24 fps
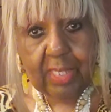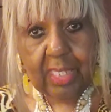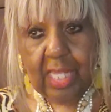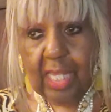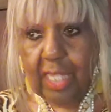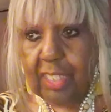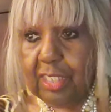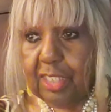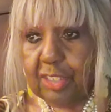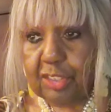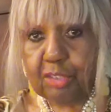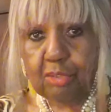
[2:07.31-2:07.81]

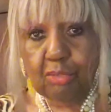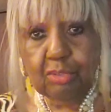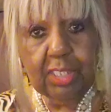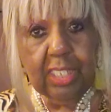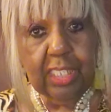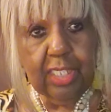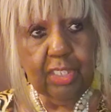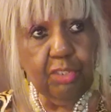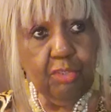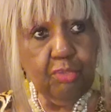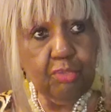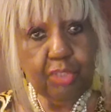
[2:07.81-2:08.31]
And there's no
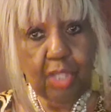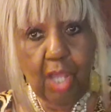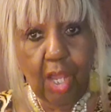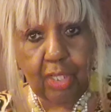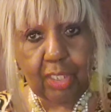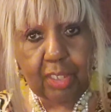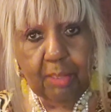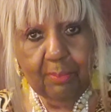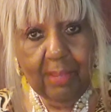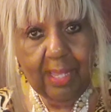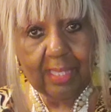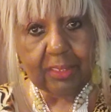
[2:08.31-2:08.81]
need of you
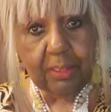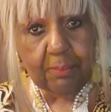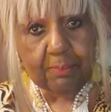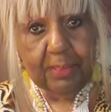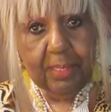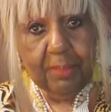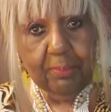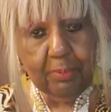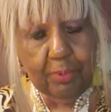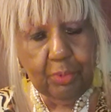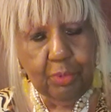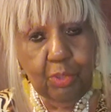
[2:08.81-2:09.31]
talking about the
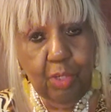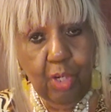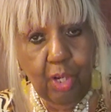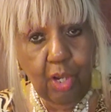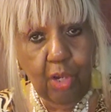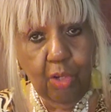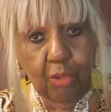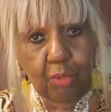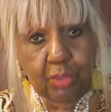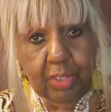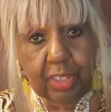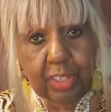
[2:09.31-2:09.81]
people who are
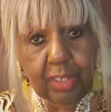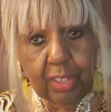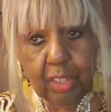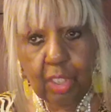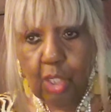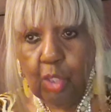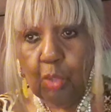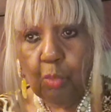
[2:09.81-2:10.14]
older.